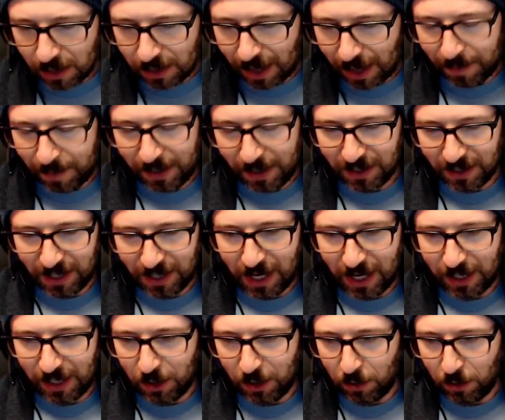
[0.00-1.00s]
That being
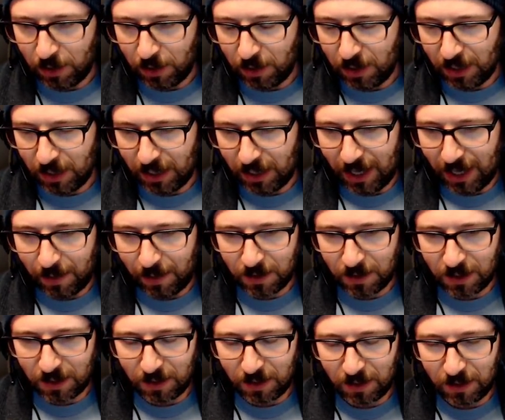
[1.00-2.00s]
said, you know, the, the
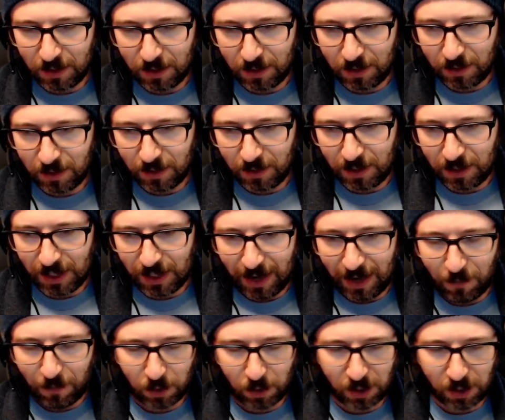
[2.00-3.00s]
games that
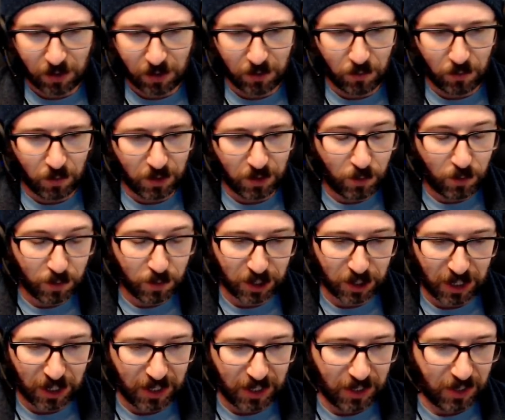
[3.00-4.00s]
I've worked on with
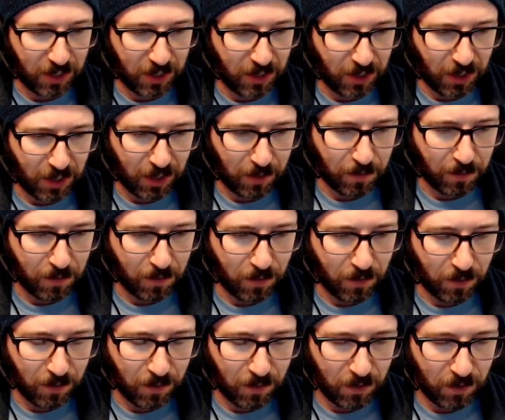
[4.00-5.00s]
Supergiant, um,
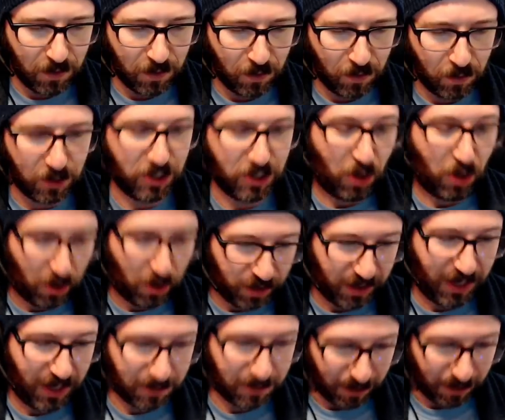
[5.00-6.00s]
which is all the
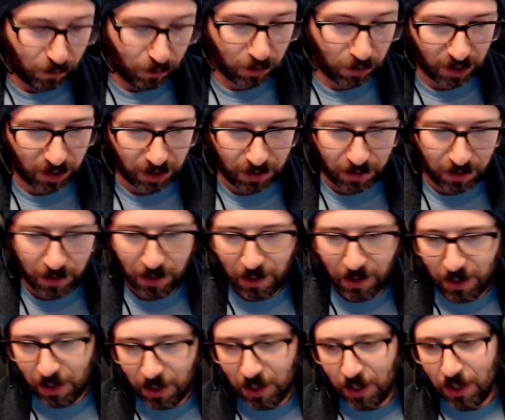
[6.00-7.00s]
games I've worked on,
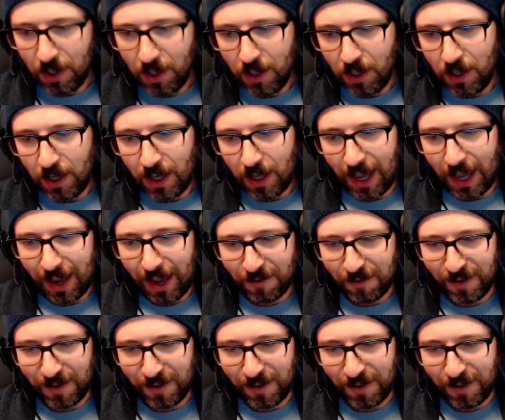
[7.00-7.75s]
have